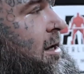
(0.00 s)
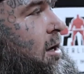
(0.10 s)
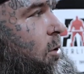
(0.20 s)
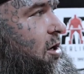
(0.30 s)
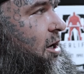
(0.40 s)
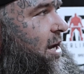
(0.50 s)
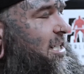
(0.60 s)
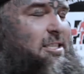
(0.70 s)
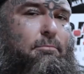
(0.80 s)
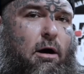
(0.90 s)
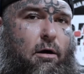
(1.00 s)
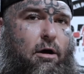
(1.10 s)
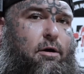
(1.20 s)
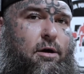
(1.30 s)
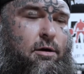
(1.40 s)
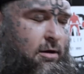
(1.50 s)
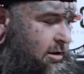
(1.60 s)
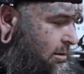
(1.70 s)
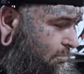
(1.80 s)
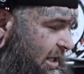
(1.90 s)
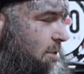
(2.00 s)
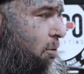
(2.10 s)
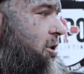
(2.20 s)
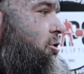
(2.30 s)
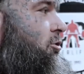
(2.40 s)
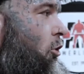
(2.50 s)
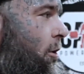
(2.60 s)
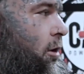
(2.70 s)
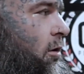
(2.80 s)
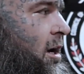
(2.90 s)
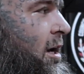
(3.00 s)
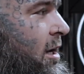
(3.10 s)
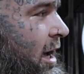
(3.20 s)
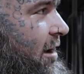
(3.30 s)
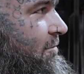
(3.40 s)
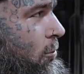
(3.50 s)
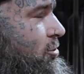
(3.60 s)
What I got next? Tomorrow, bench press tutorial, a full